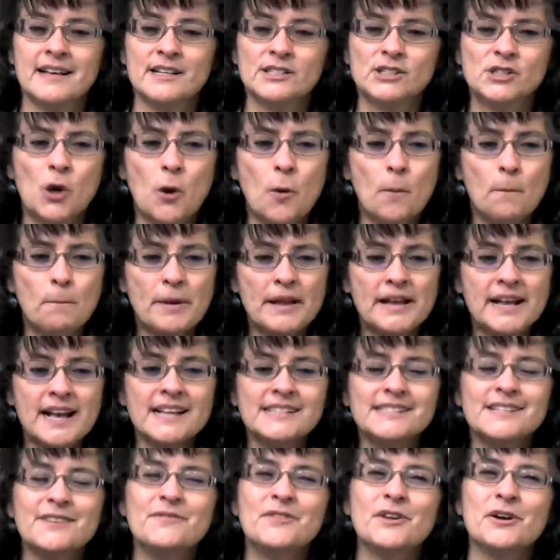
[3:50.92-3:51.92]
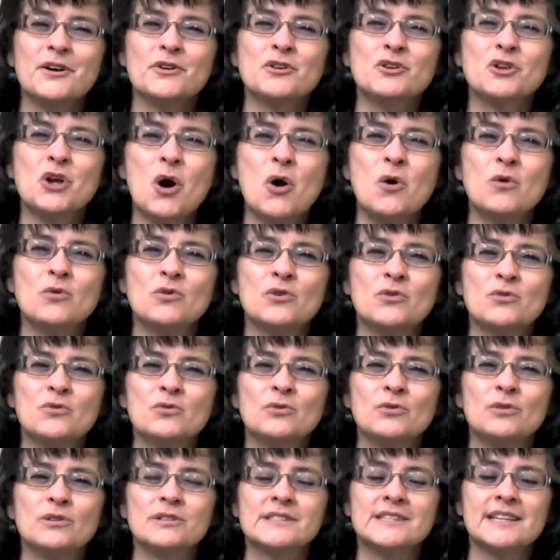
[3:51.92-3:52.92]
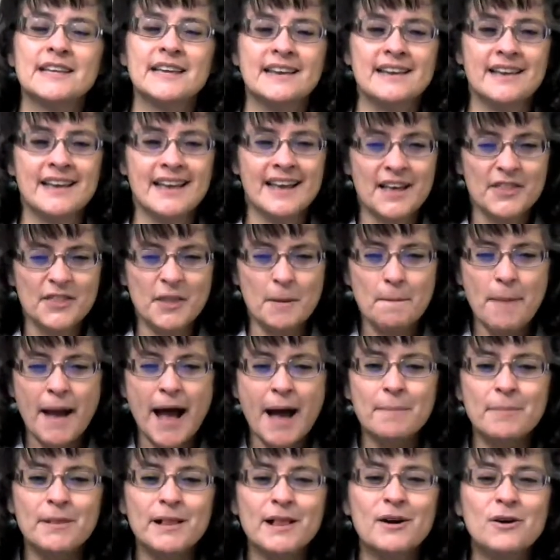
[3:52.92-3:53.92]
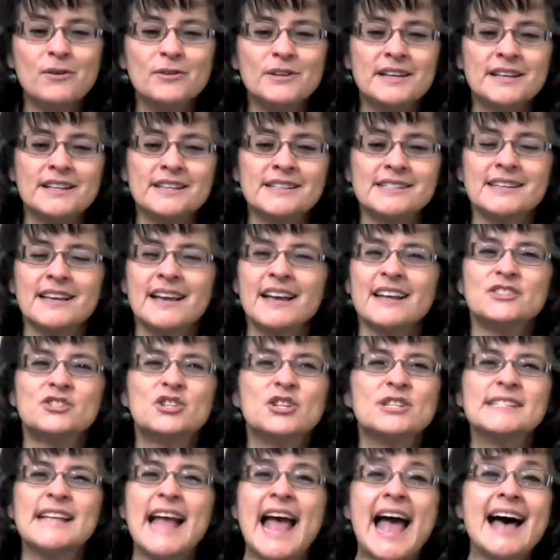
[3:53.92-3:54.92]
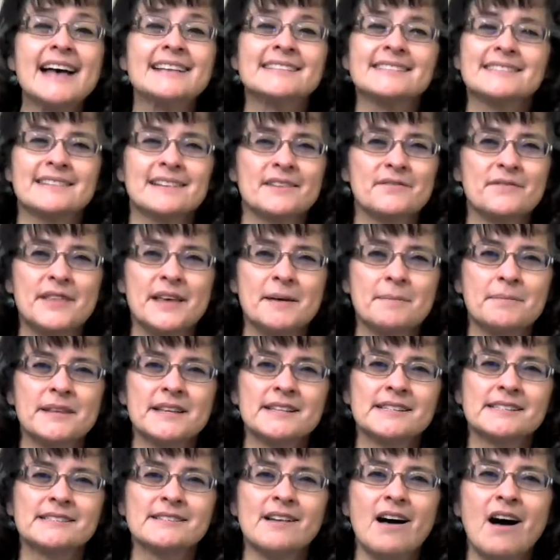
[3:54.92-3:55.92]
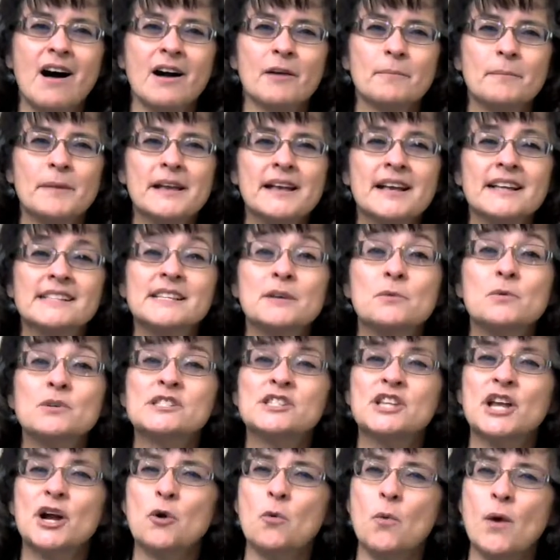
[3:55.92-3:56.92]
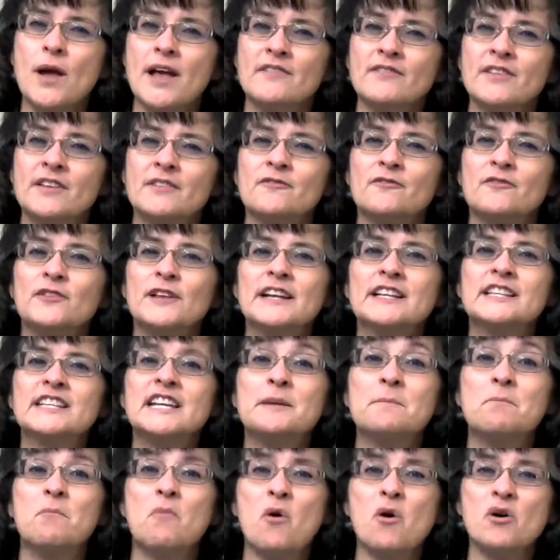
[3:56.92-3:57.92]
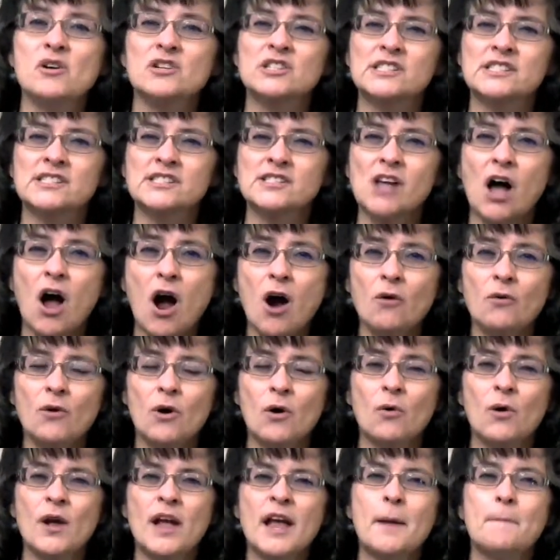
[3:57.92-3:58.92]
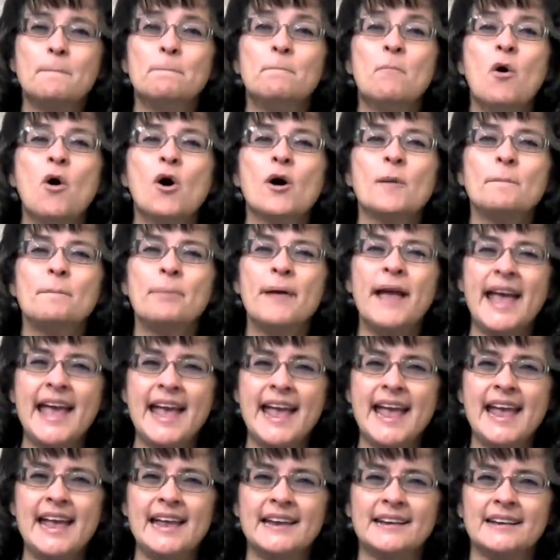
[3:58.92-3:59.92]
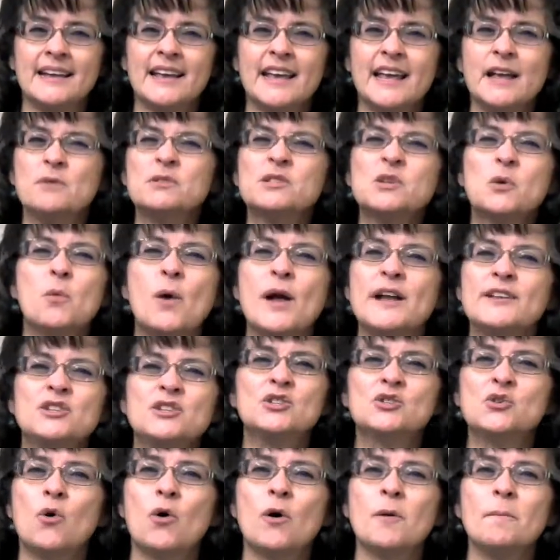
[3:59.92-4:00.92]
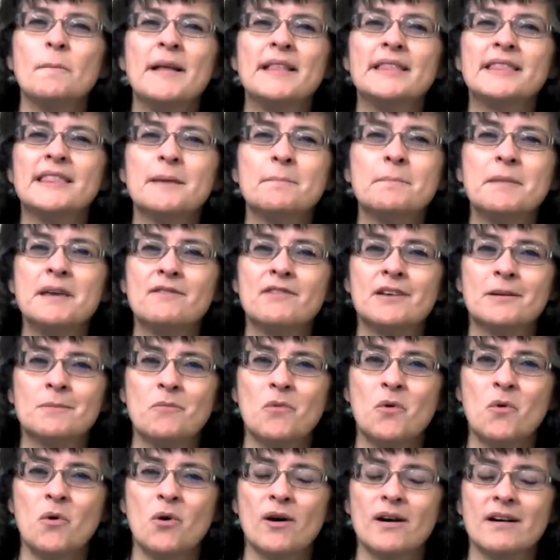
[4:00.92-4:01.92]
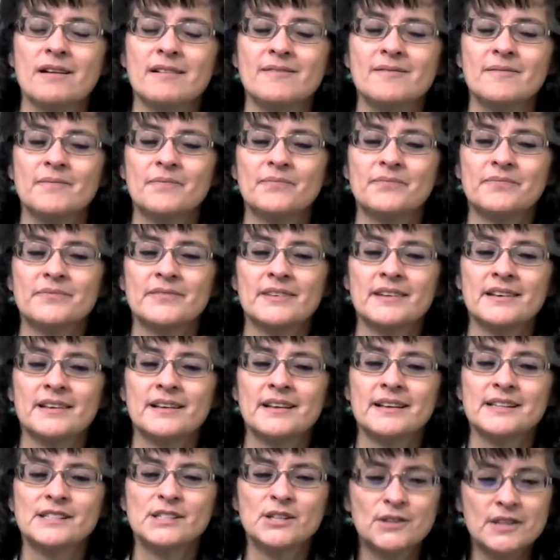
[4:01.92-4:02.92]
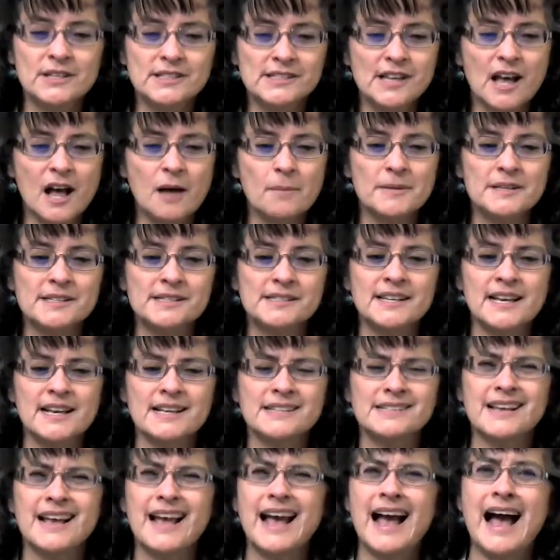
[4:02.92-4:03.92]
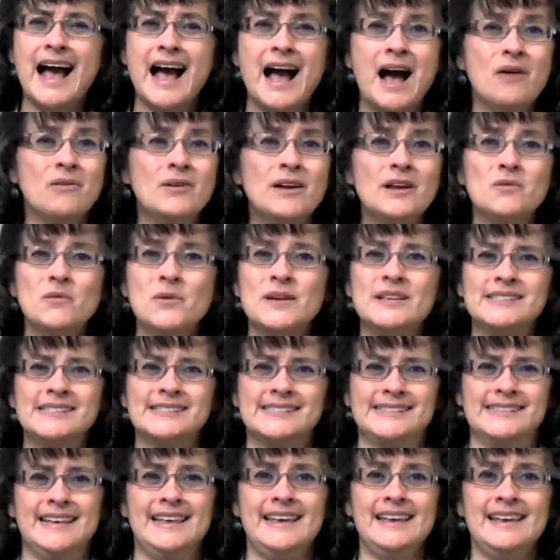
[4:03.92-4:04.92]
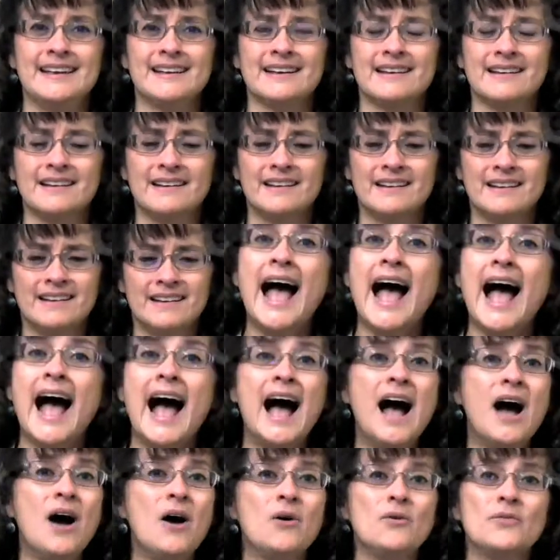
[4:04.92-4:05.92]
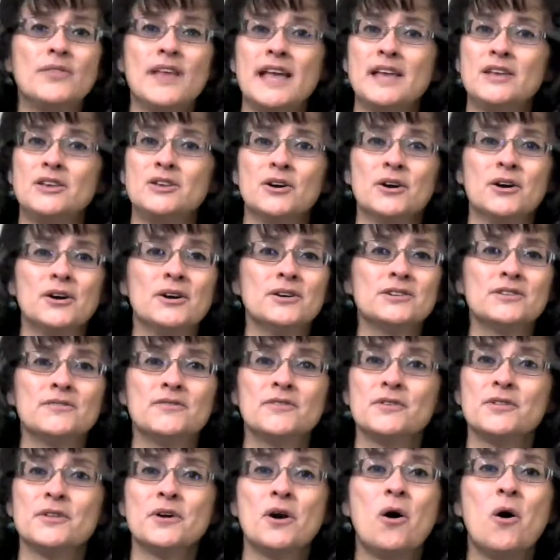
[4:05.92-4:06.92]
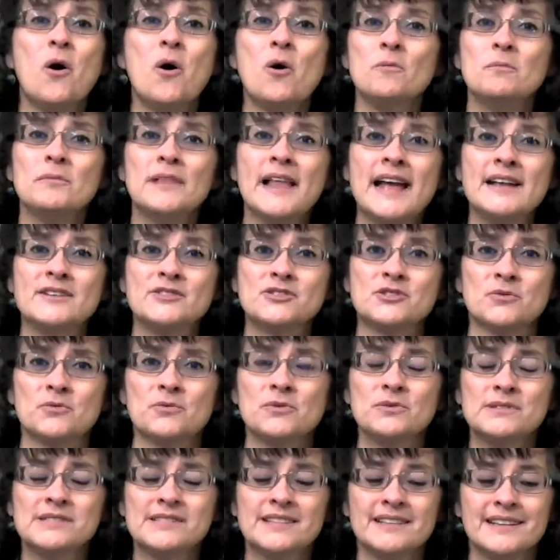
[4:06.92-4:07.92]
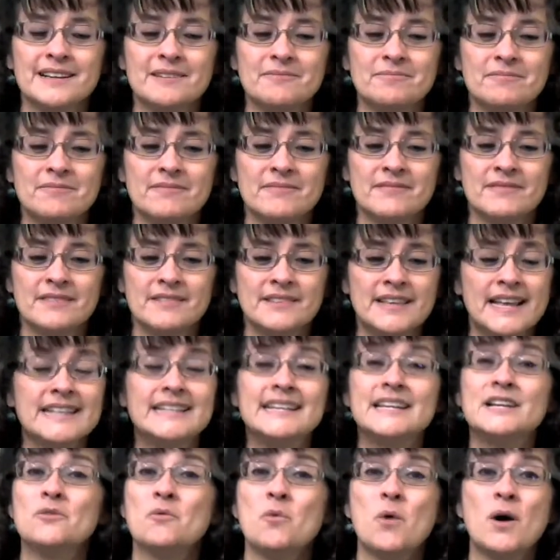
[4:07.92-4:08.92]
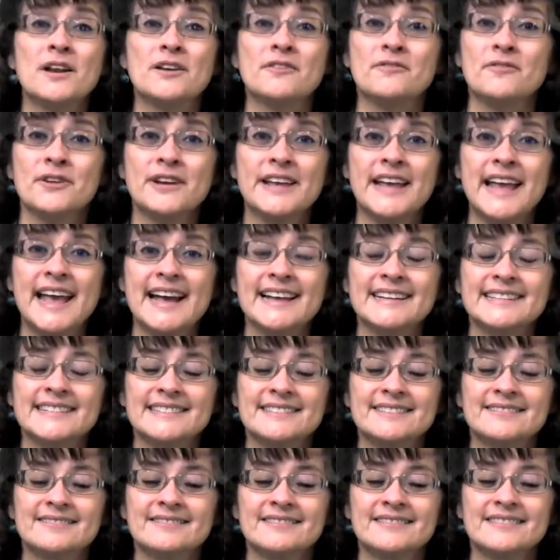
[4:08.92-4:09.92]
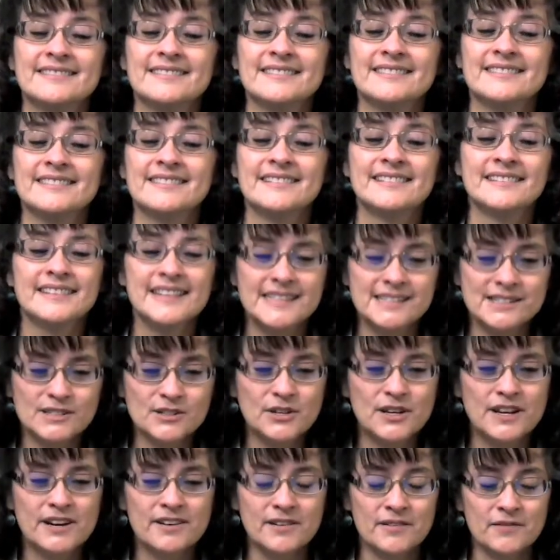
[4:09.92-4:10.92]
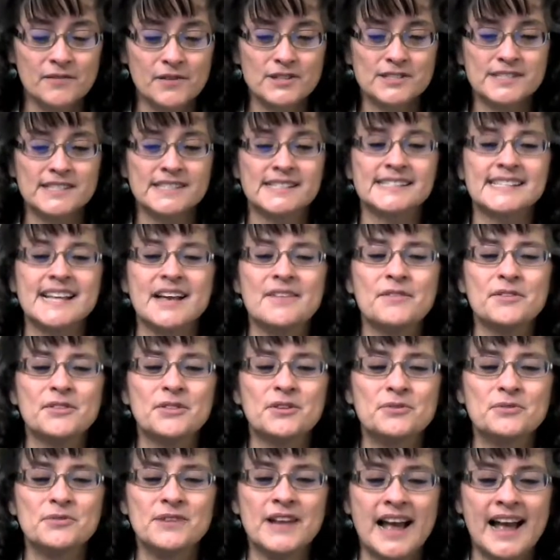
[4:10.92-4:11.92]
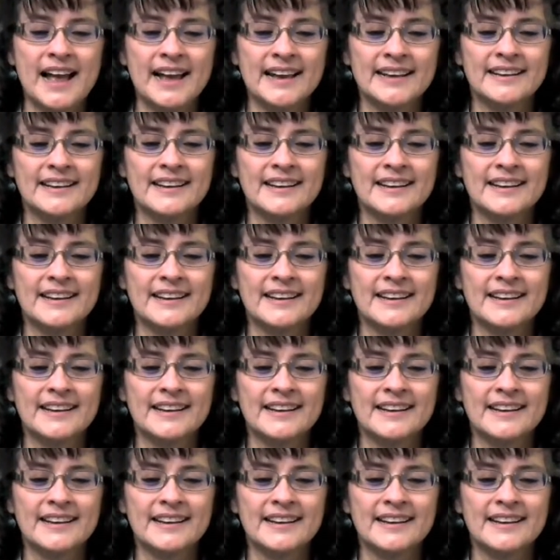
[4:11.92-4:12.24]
So, because of their known cruelty, the Babylonians just asked of them this song because it was their way of inflicting more sorrow, more pain. It was a way torment them even more. So the psalmist says, How can we sing? How they yearned for their homeland, Jerusalem. They didn't want to forget. Let's look here in verses 7 through 9.